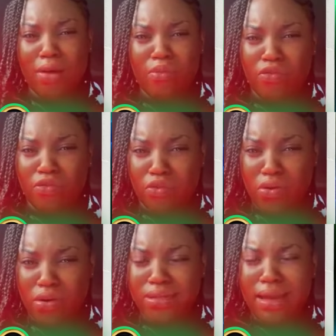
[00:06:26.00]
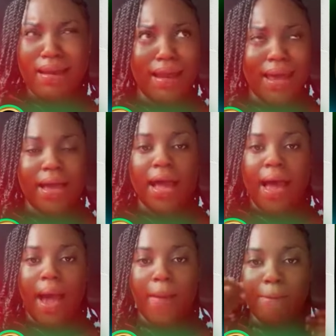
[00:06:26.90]
want him in front
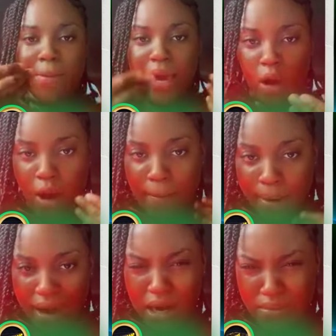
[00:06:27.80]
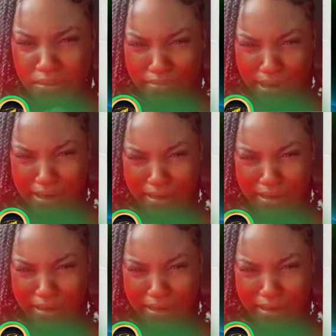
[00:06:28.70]
like a big old married